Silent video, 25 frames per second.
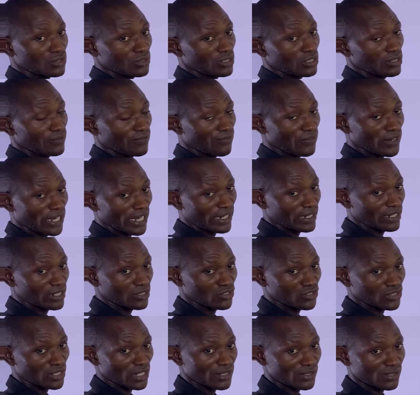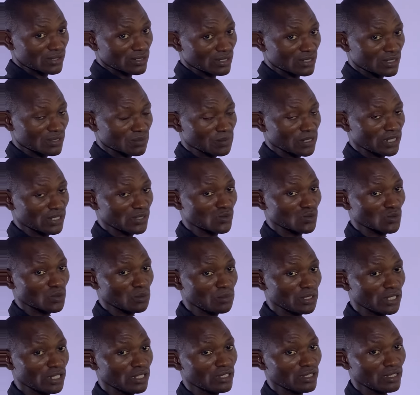the financial statements will
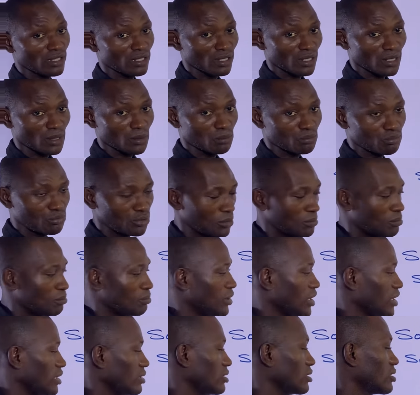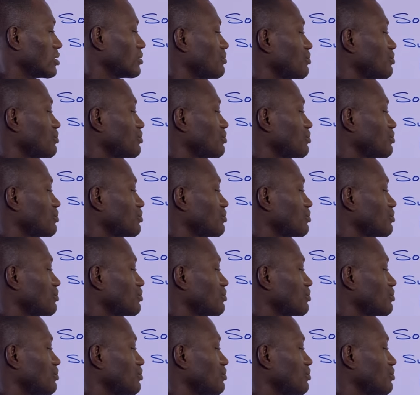be prepared.